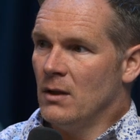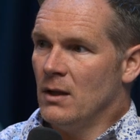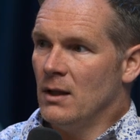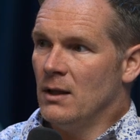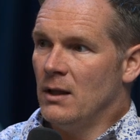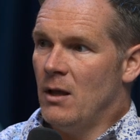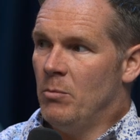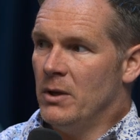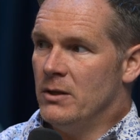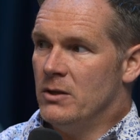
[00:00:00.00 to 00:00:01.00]

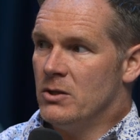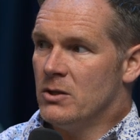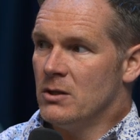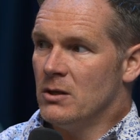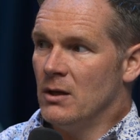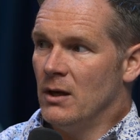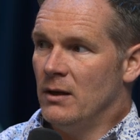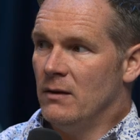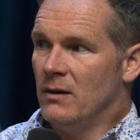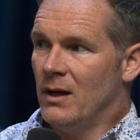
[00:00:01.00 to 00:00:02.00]
lipids
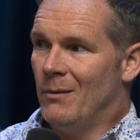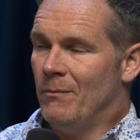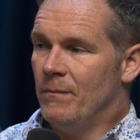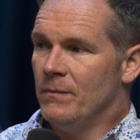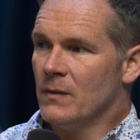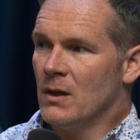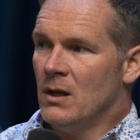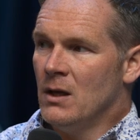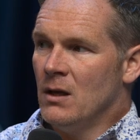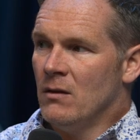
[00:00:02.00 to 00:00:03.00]
and
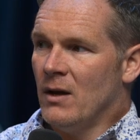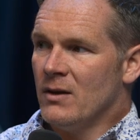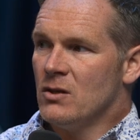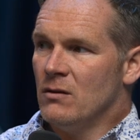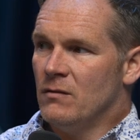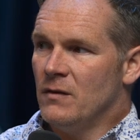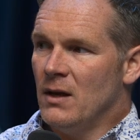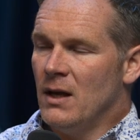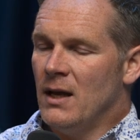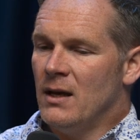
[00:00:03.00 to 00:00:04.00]
that sort of
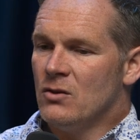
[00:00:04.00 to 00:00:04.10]
area,